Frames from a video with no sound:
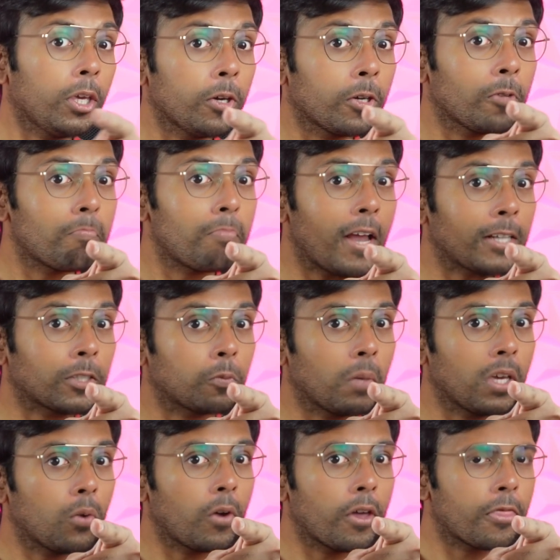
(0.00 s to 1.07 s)
you could bless
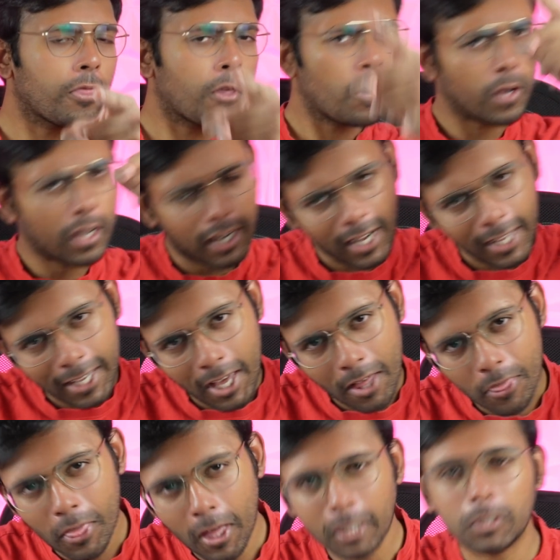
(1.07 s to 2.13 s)
me with though?
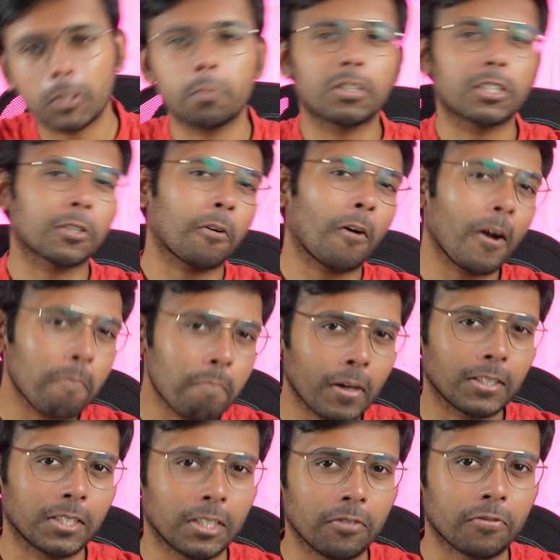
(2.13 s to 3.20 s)
Clicking that subscribe
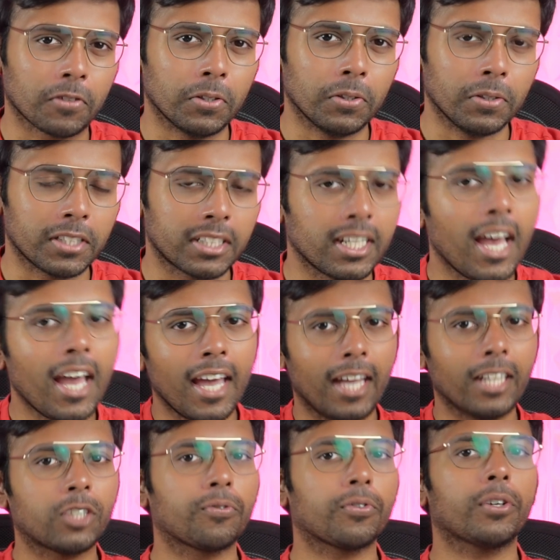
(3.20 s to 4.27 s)
button, of course.
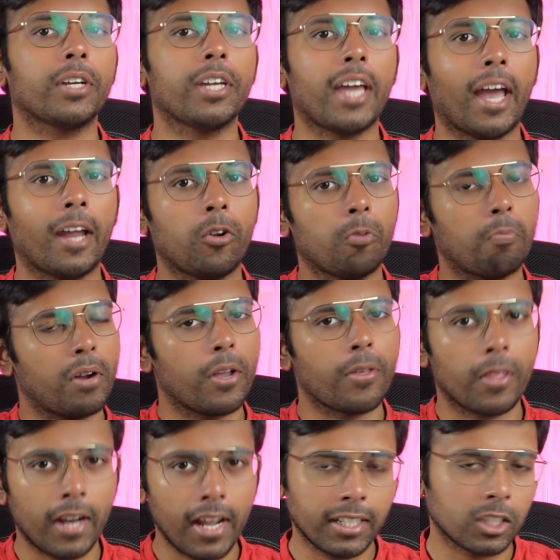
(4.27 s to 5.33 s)
It's free and it would bring you
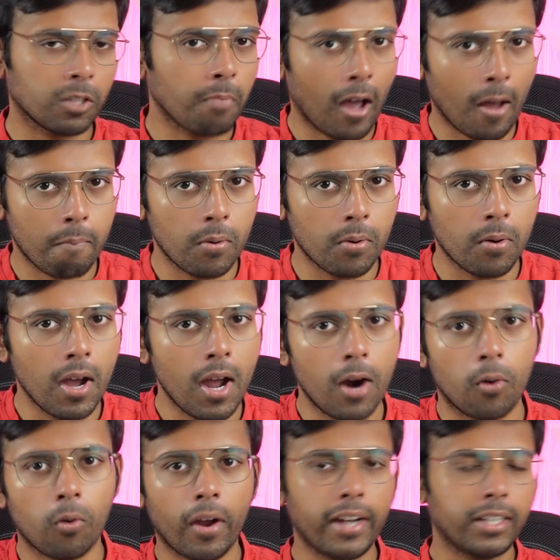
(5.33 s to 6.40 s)
the latest about Apple
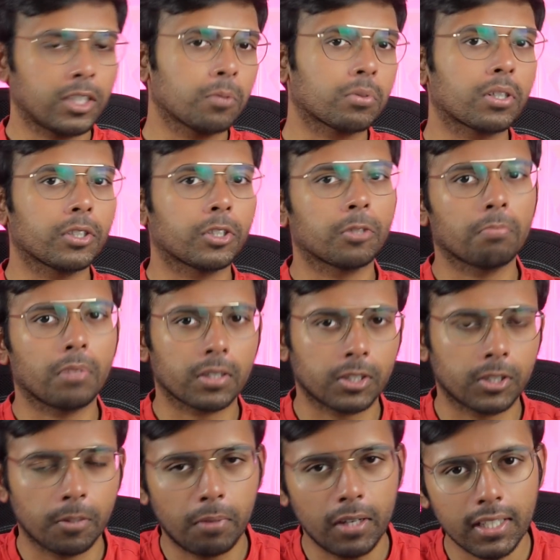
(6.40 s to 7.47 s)
right to subscription box,
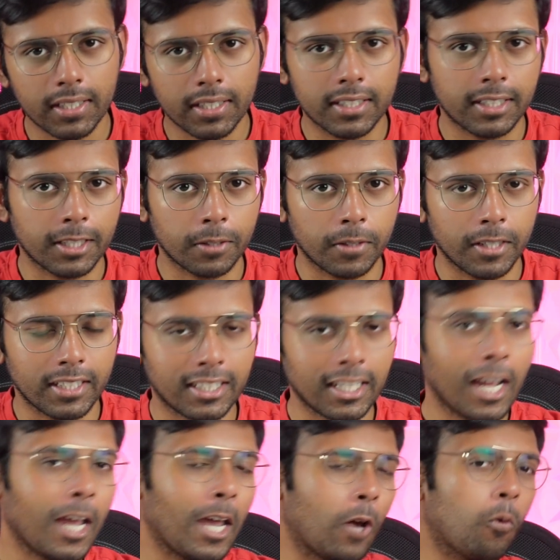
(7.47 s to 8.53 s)
so please consider it.
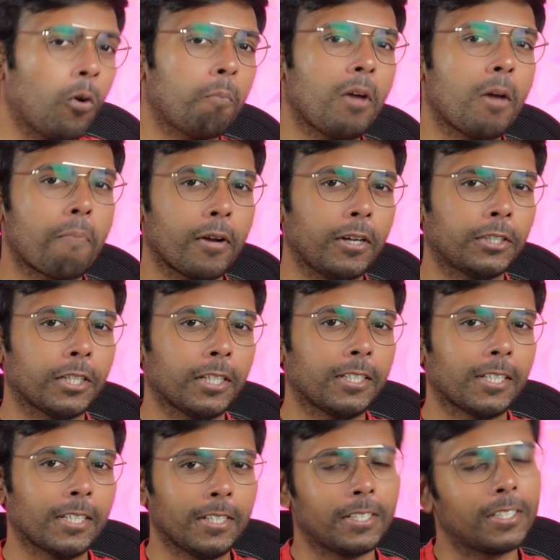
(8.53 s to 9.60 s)
It would be
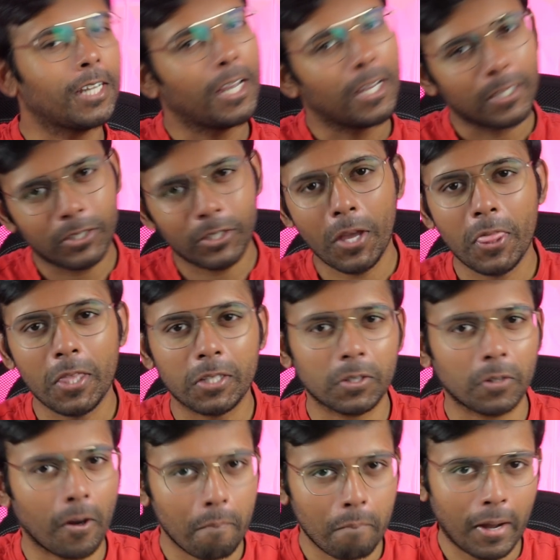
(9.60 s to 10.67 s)
appreciated. Join the
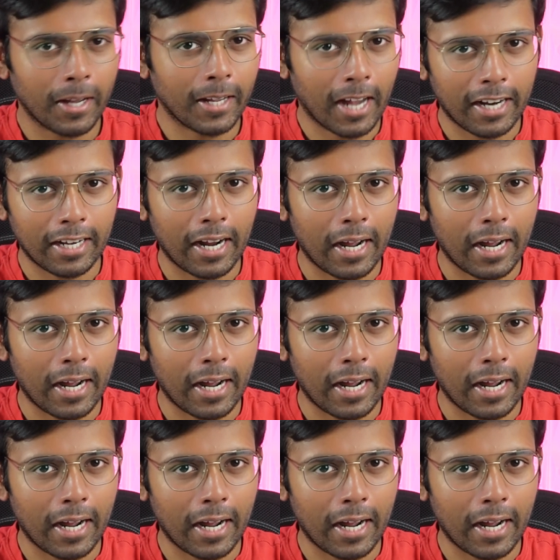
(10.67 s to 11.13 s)
SaranByte gang